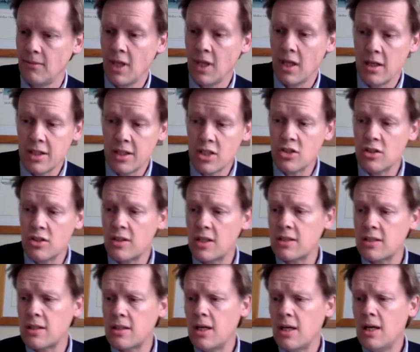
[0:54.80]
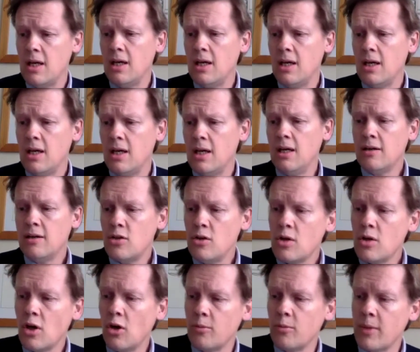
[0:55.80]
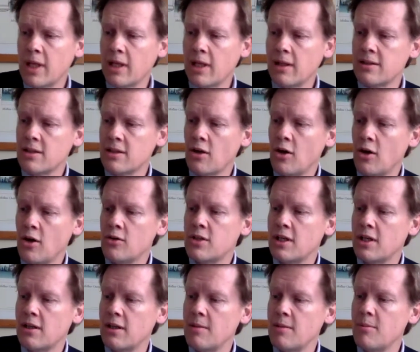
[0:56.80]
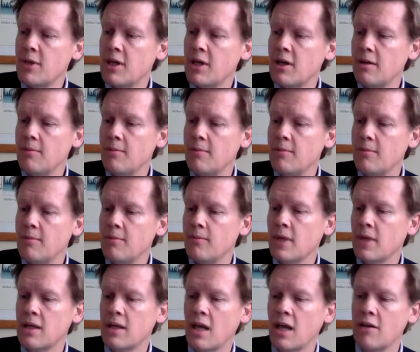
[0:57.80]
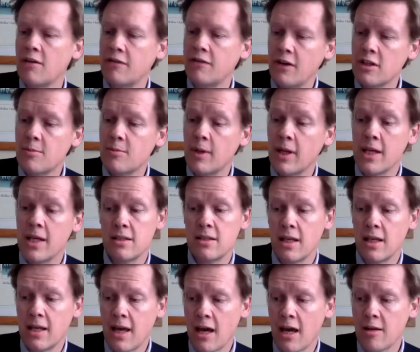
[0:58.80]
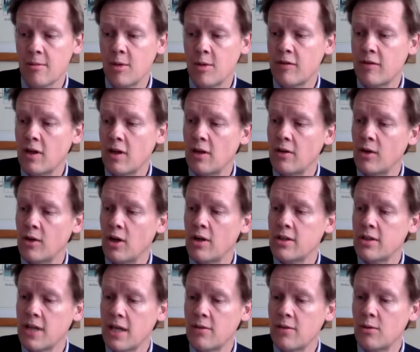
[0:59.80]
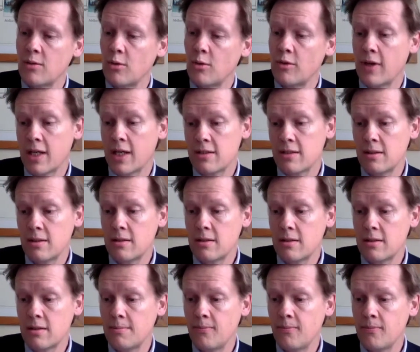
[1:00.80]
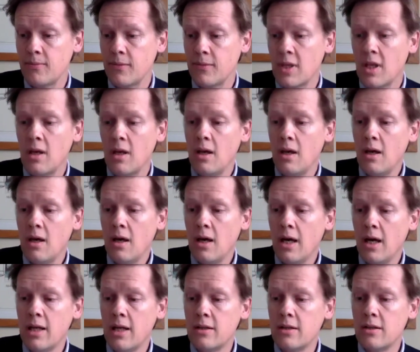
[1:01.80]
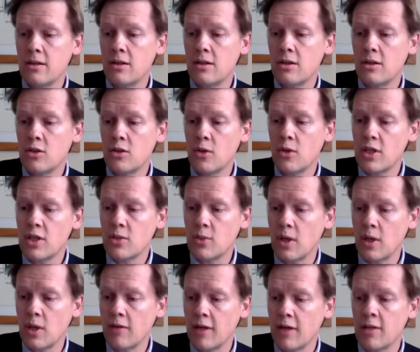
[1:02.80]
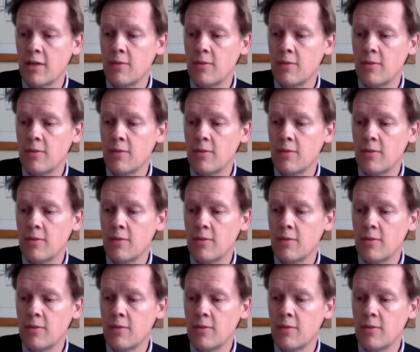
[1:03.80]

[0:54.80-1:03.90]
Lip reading: In addition to this, 2 gold medals at the Hotel Olympia, and gained 1st place in the Academy of Culinary Arts Annual Award of Excellence. And in 2012, I